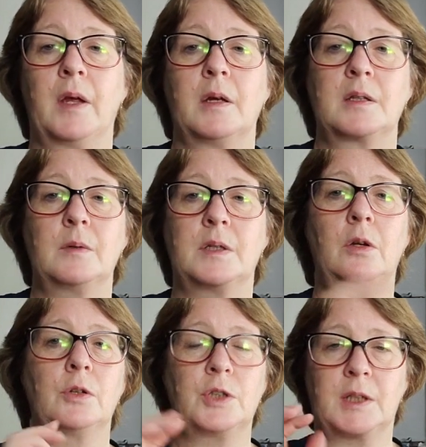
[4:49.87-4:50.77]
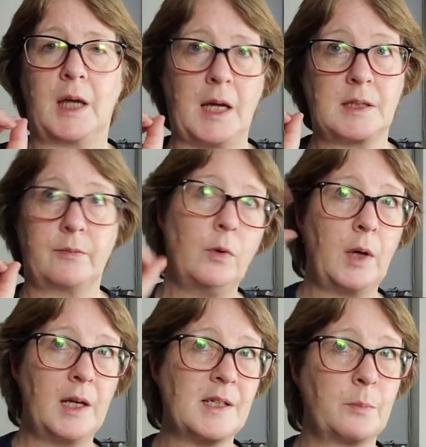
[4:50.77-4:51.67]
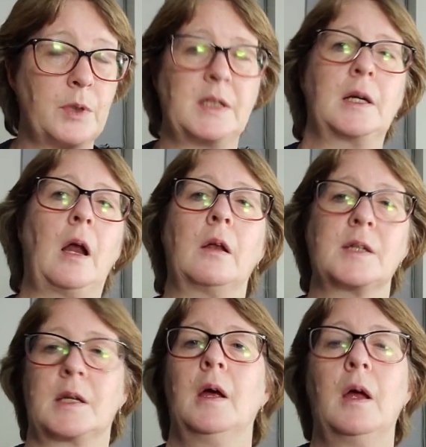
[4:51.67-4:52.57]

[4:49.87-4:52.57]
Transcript: So it's not just a case of, oh, here's some pretty colours.